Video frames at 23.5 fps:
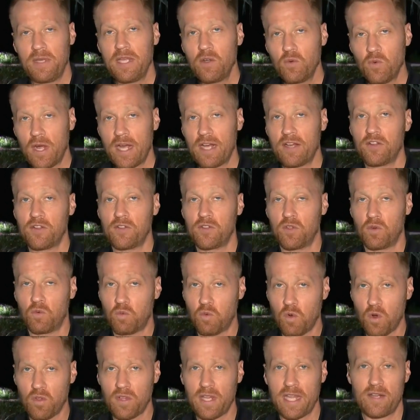Meanwhile,
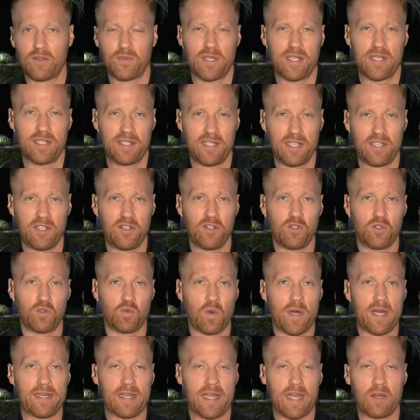the rollout
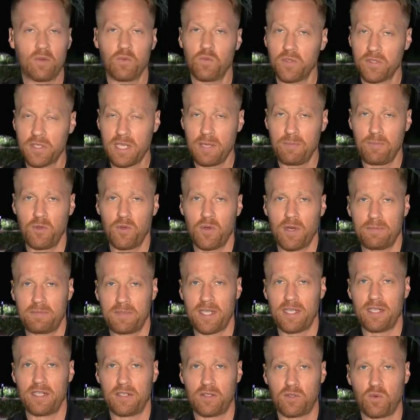continues right now, and we'll keep you
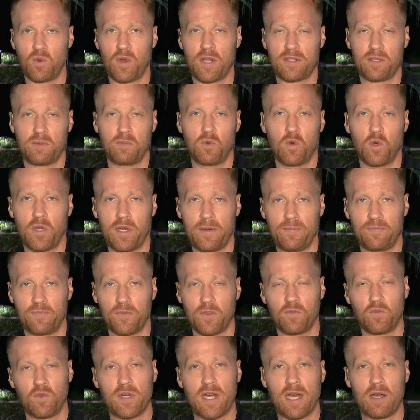updated throughout the morning.
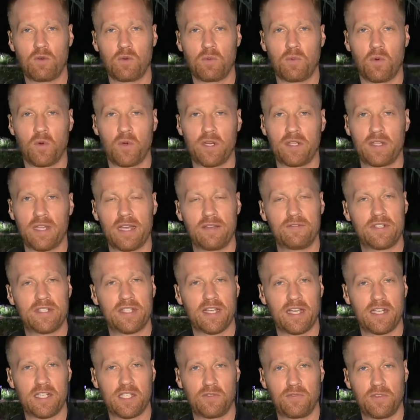For now, reporting
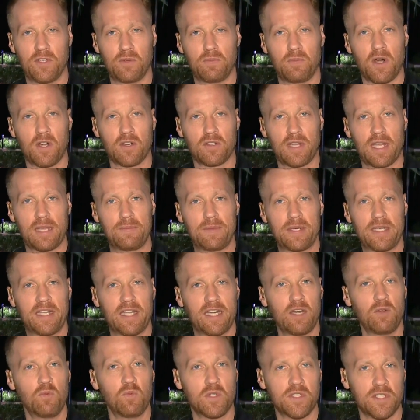live in Titusville, Mark
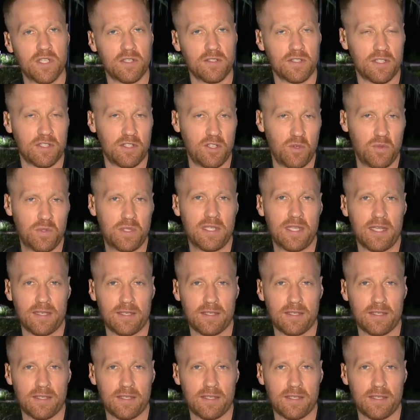Lehman, getting results, News